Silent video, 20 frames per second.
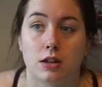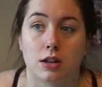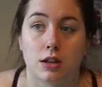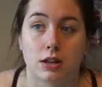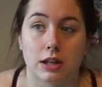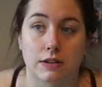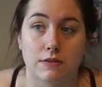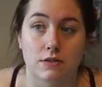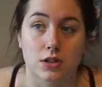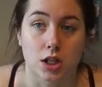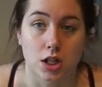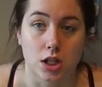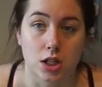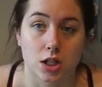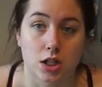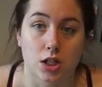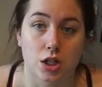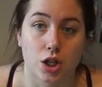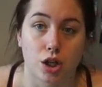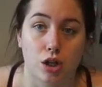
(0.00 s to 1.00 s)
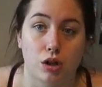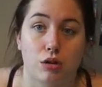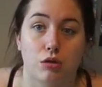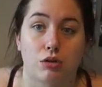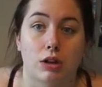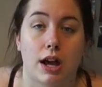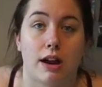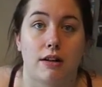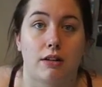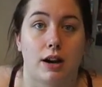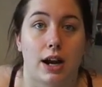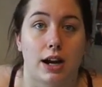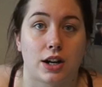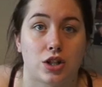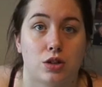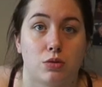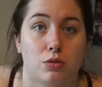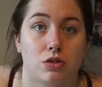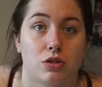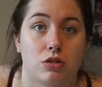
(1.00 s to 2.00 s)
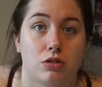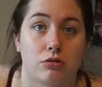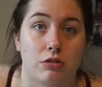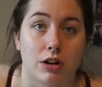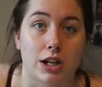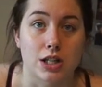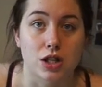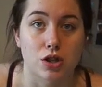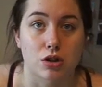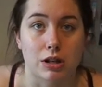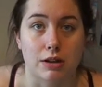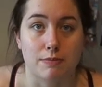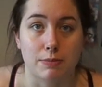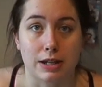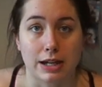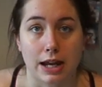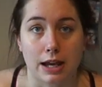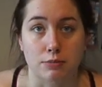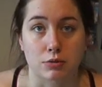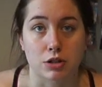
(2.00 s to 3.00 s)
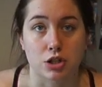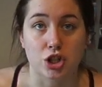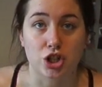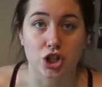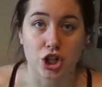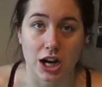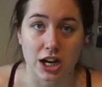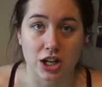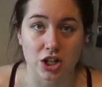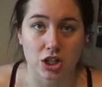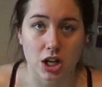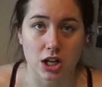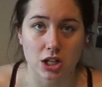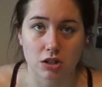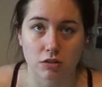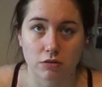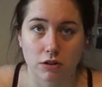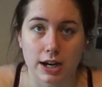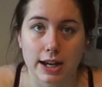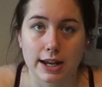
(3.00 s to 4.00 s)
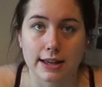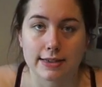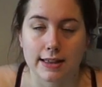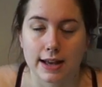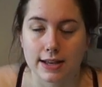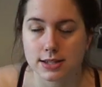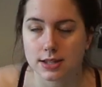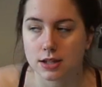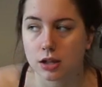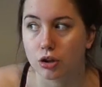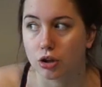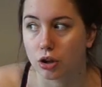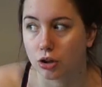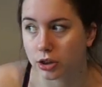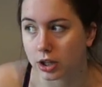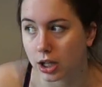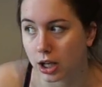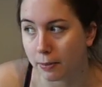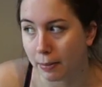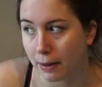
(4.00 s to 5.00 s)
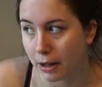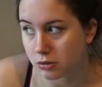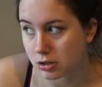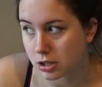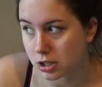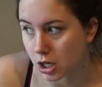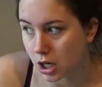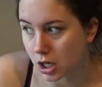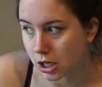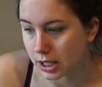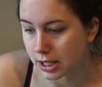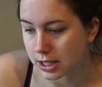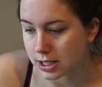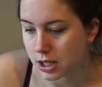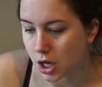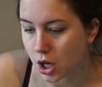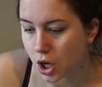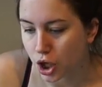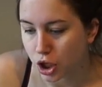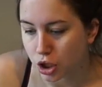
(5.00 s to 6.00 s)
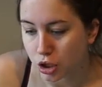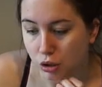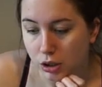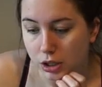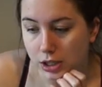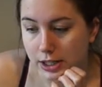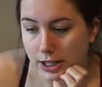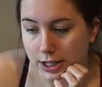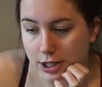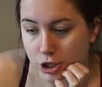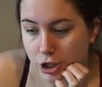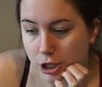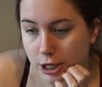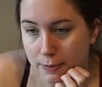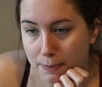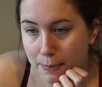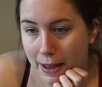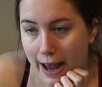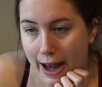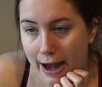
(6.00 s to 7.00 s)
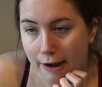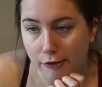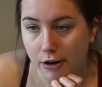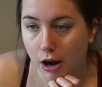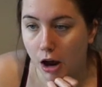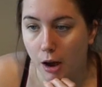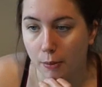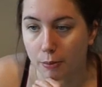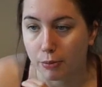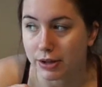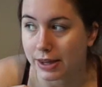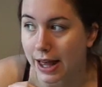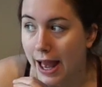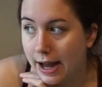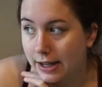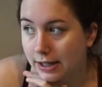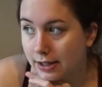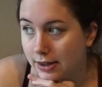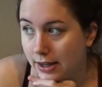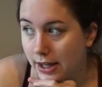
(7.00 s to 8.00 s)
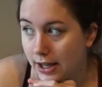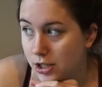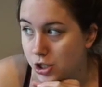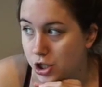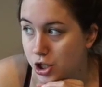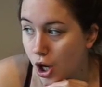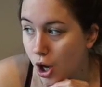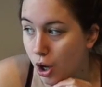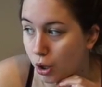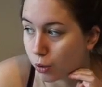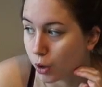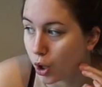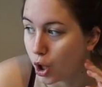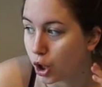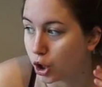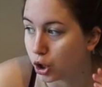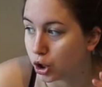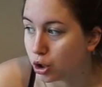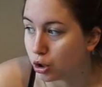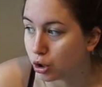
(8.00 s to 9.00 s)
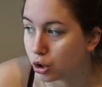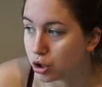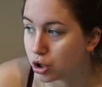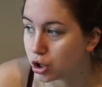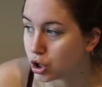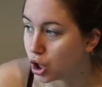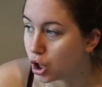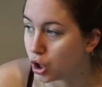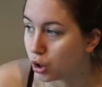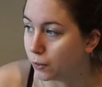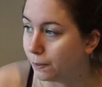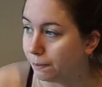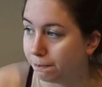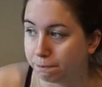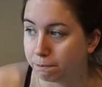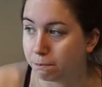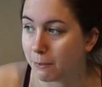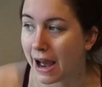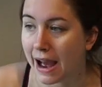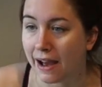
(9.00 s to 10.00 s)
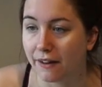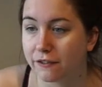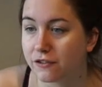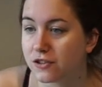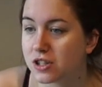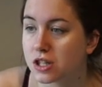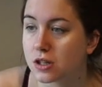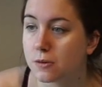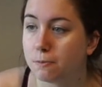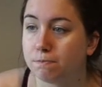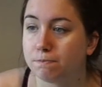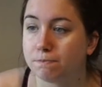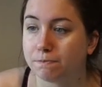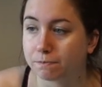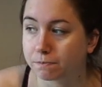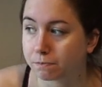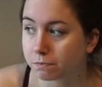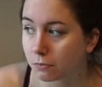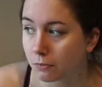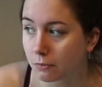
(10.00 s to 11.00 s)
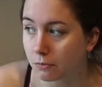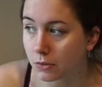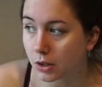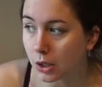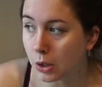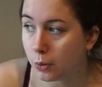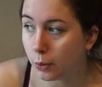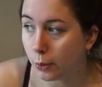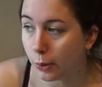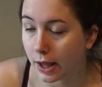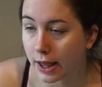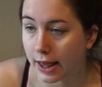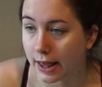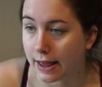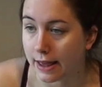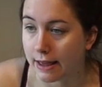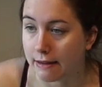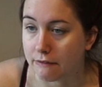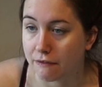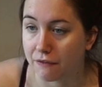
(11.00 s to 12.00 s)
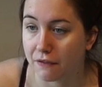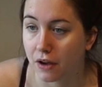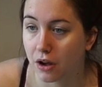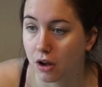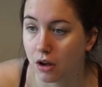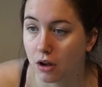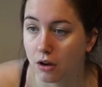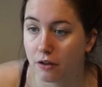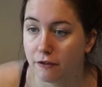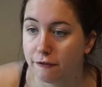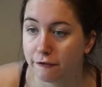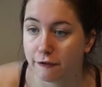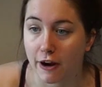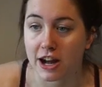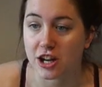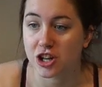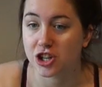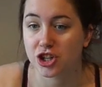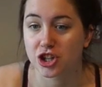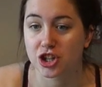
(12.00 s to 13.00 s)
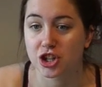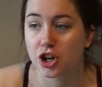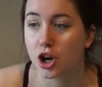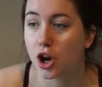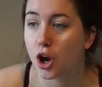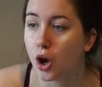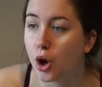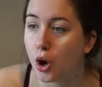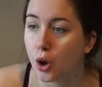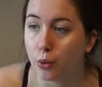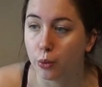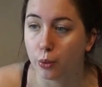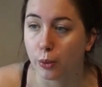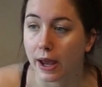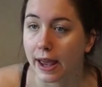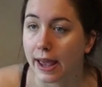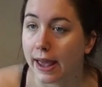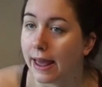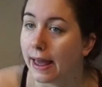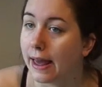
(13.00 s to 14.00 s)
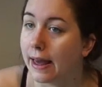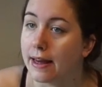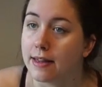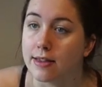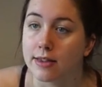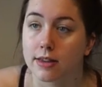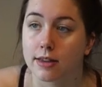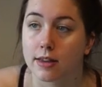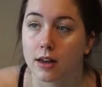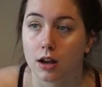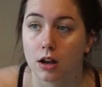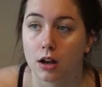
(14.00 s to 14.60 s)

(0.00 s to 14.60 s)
that they've done to their actual degree, so they've been able to change their degree. And that's the good thing about Stirling, is you can literally pair it up with anything. So you could do maths with French with,